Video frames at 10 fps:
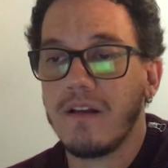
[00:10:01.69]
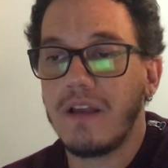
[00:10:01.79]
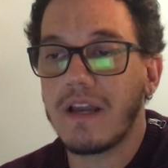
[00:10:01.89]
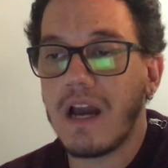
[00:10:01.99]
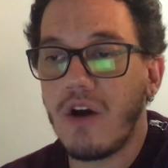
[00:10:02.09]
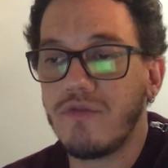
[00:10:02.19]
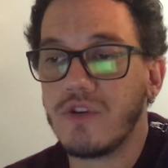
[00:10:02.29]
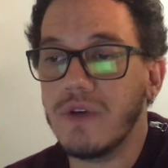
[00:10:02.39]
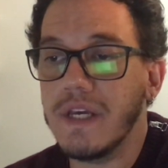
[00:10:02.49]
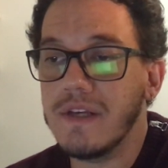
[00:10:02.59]
Like
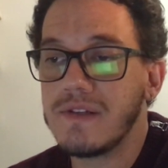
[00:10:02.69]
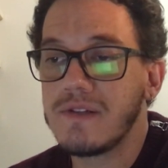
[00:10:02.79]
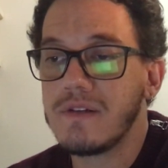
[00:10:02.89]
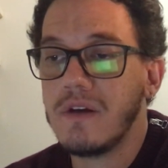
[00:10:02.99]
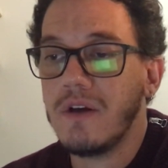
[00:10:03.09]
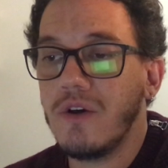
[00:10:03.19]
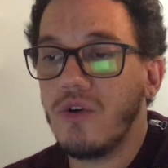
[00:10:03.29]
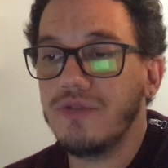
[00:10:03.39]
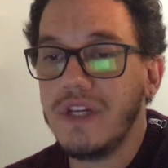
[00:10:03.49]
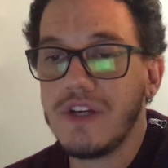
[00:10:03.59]
Álvaro Reis,
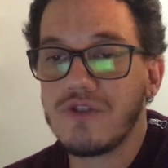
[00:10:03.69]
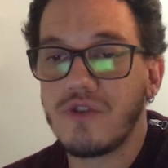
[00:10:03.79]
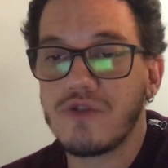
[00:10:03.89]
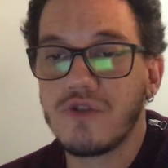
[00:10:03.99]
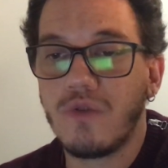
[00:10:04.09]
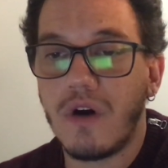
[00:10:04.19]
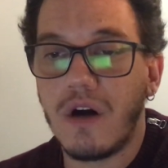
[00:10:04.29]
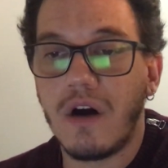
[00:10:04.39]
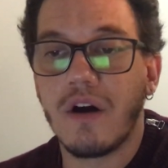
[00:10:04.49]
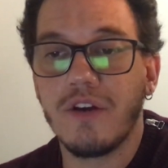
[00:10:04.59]
Rodrigues also
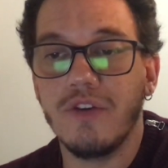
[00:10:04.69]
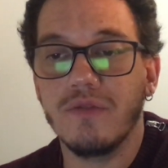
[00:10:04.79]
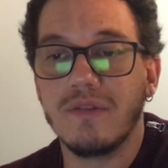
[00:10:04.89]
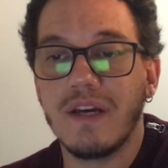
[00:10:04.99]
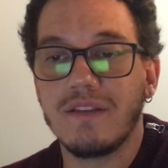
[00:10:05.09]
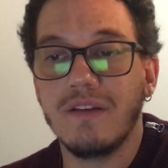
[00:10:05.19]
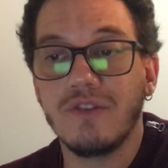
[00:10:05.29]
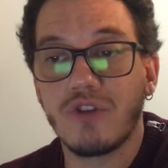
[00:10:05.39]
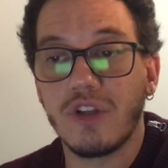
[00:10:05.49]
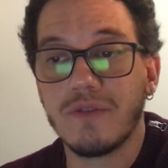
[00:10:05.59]
argued that the
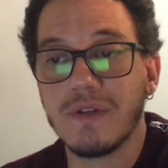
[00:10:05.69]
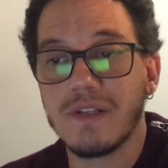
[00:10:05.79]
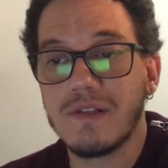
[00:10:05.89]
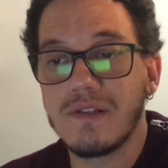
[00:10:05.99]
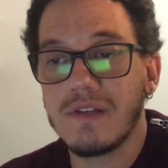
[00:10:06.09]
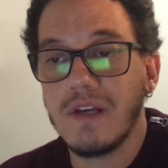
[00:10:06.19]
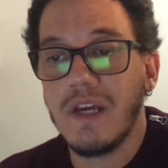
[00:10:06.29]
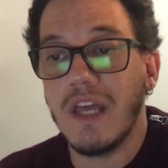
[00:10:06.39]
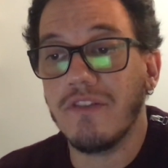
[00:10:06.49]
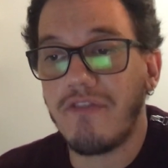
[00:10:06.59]
intolerance
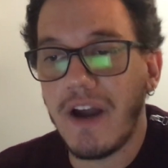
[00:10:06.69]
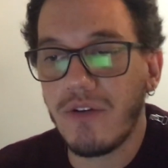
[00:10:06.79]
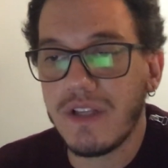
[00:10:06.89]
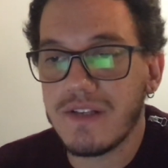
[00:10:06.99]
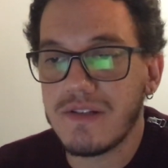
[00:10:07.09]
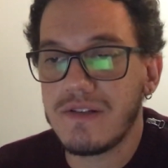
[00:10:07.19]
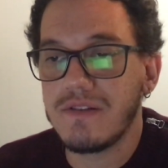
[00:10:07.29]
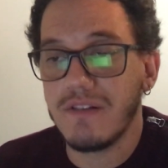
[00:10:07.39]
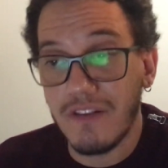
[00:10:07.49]
and violence